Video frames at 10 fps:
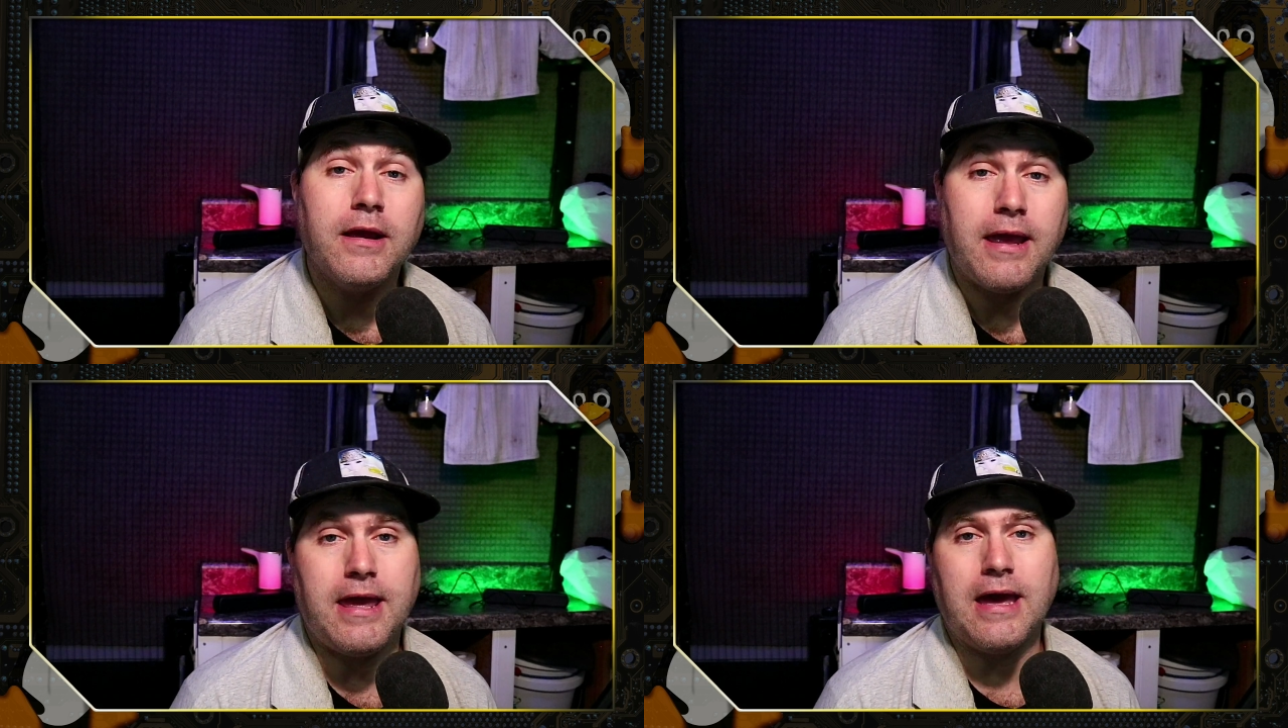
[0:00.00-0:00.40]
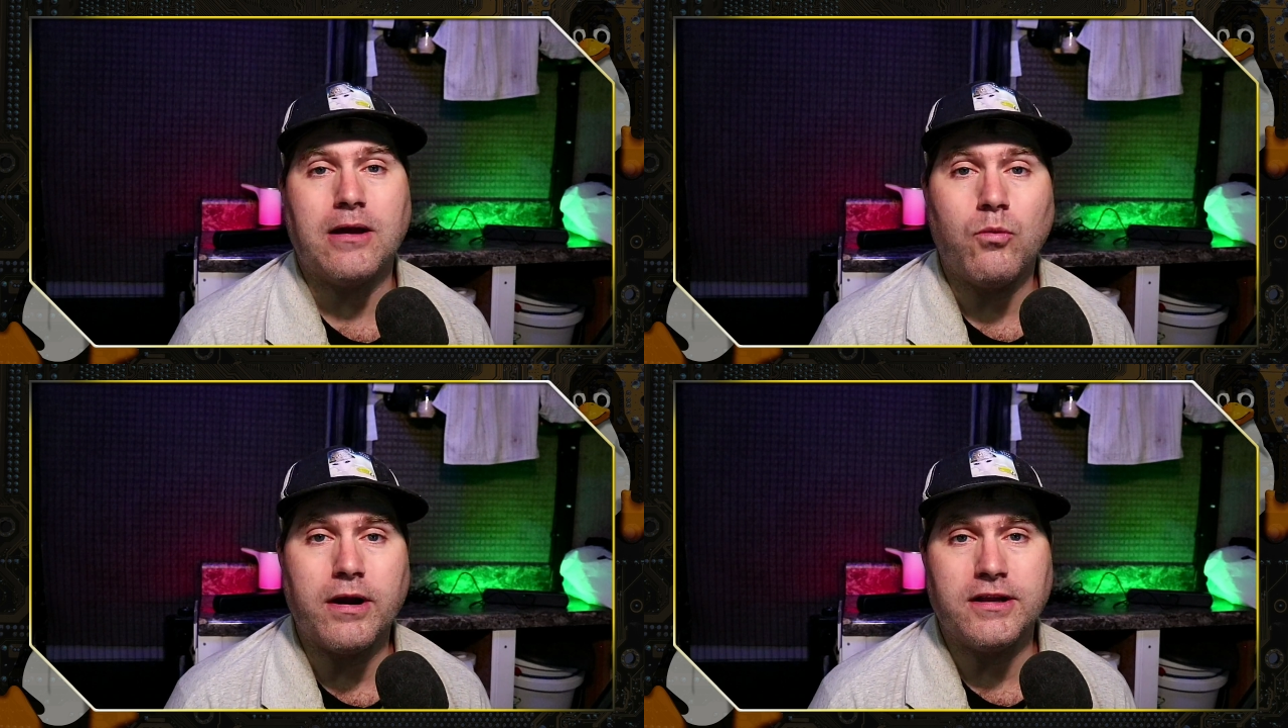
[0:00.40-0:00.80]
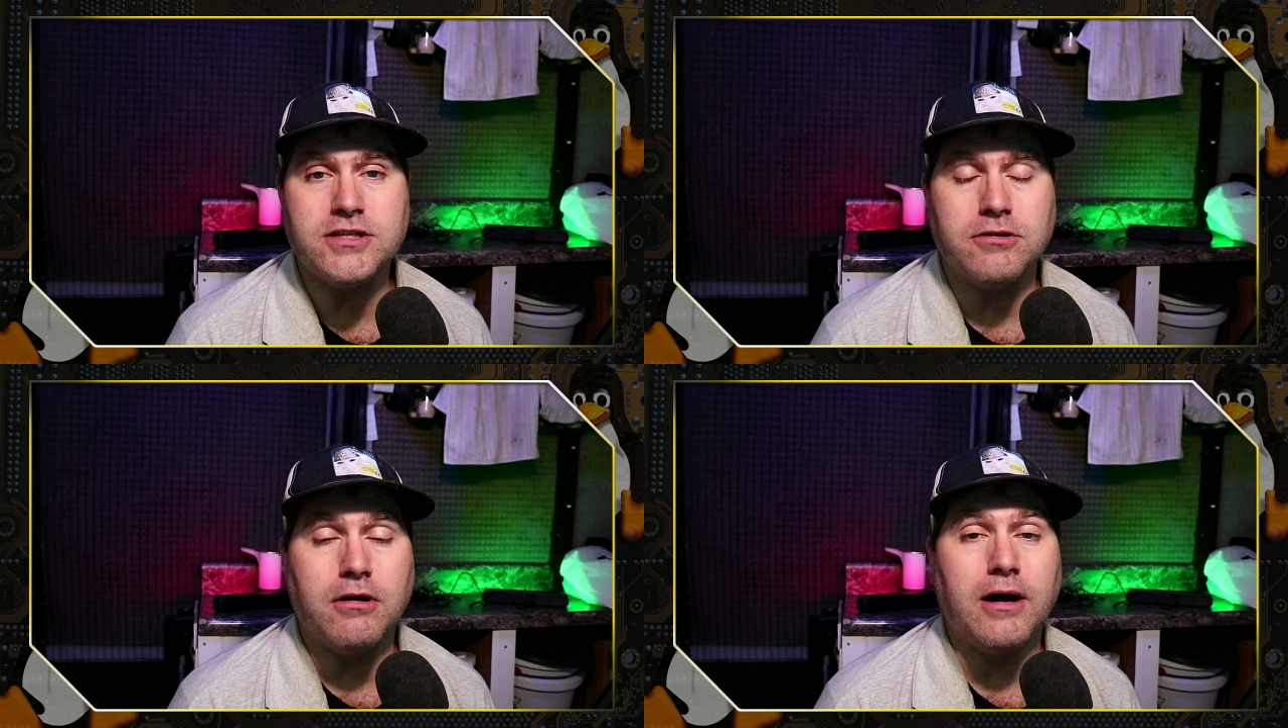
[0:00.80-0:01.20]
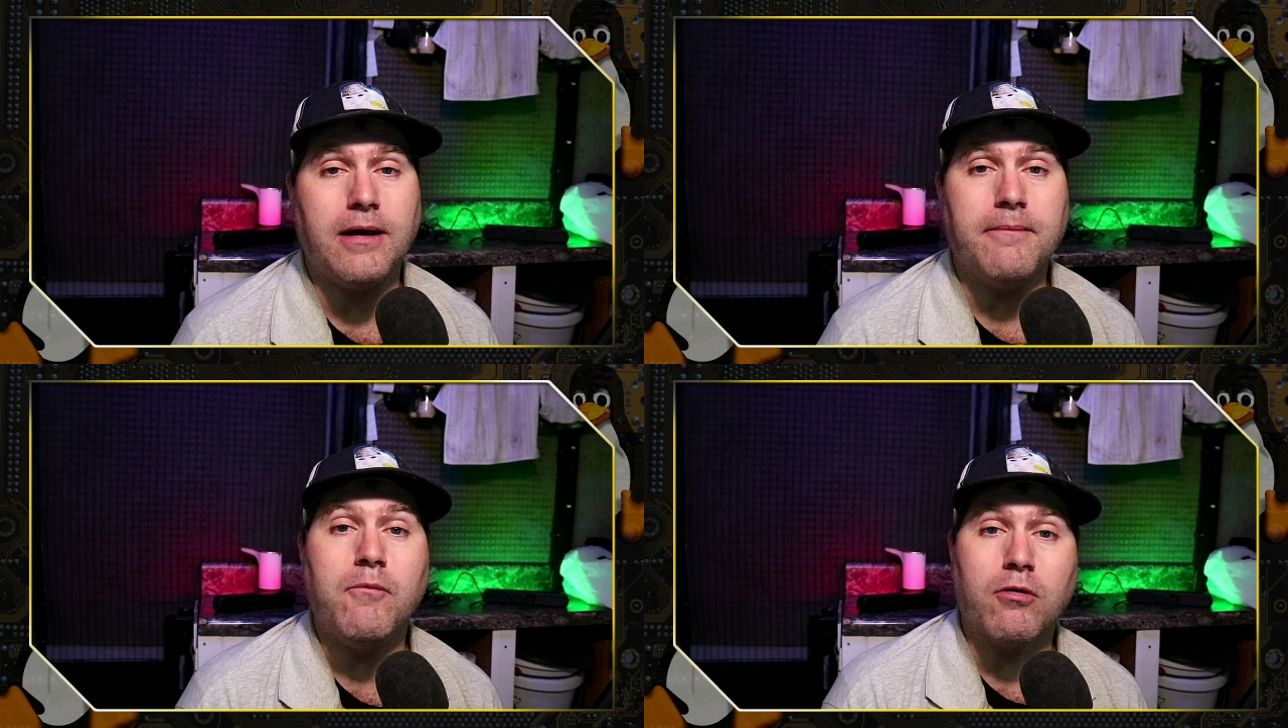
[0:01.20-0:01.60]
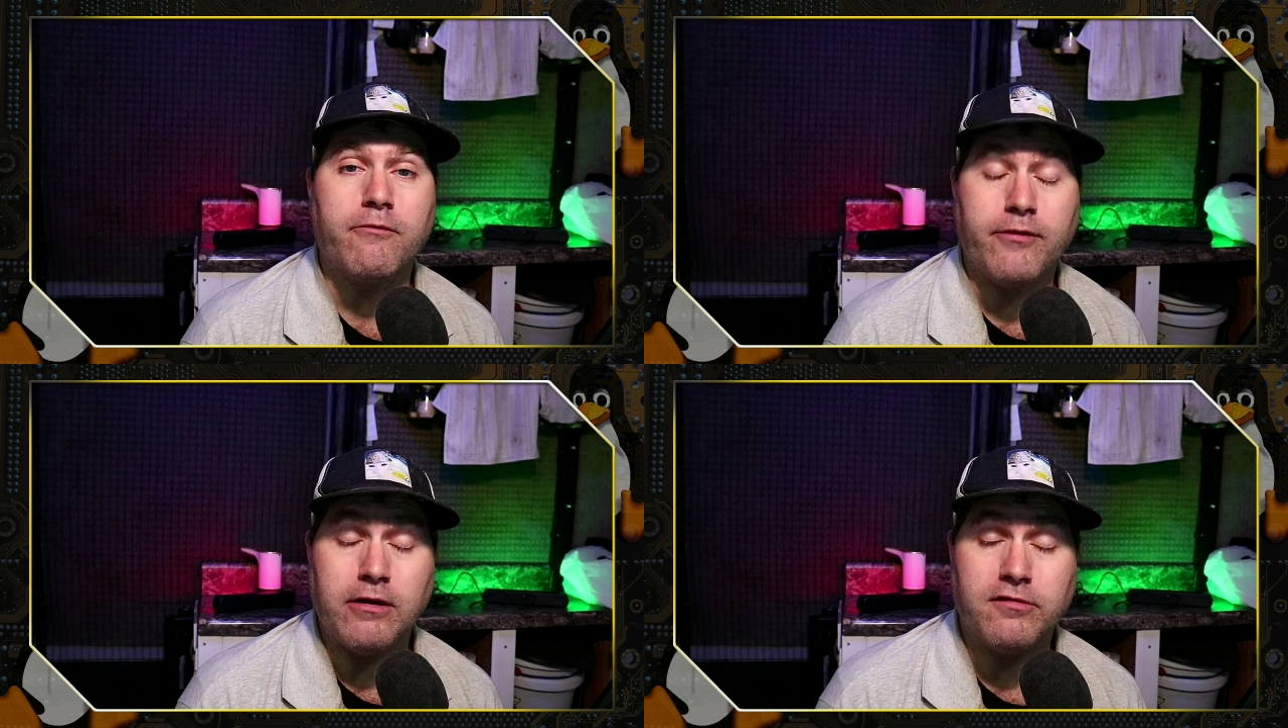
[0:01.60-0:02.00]
and want to do uh, more
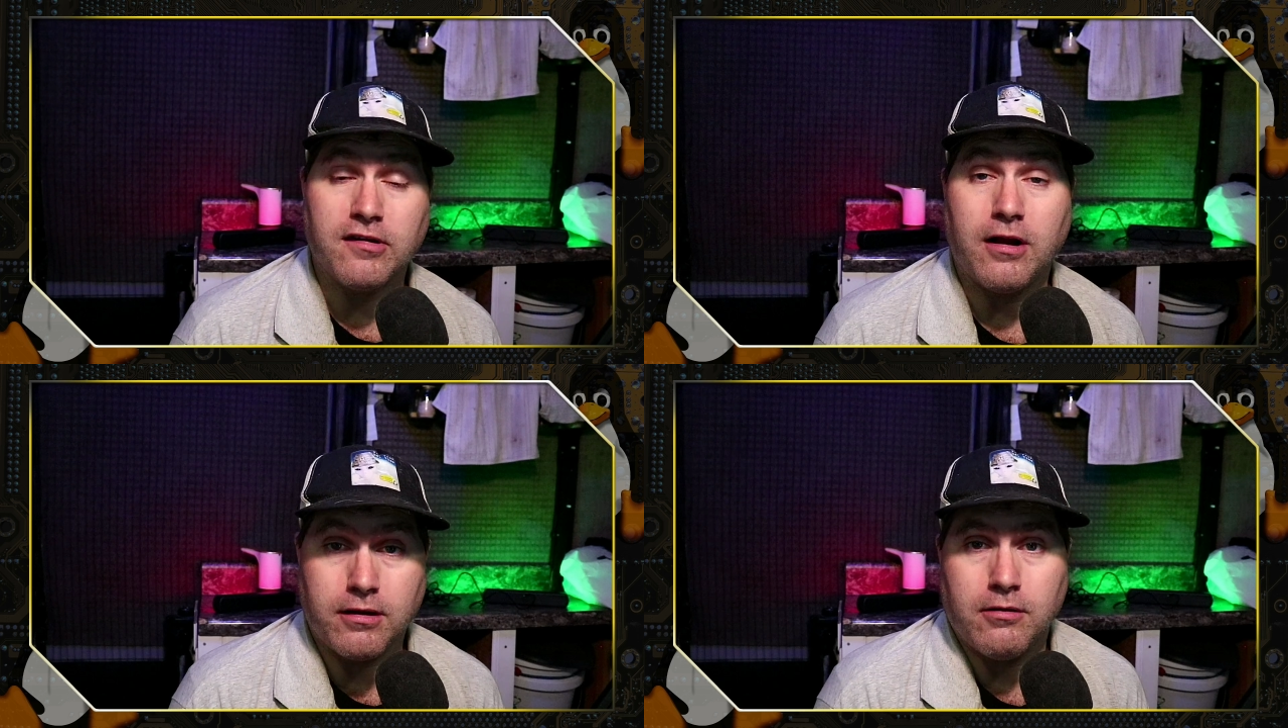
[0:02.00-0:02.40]
views on it,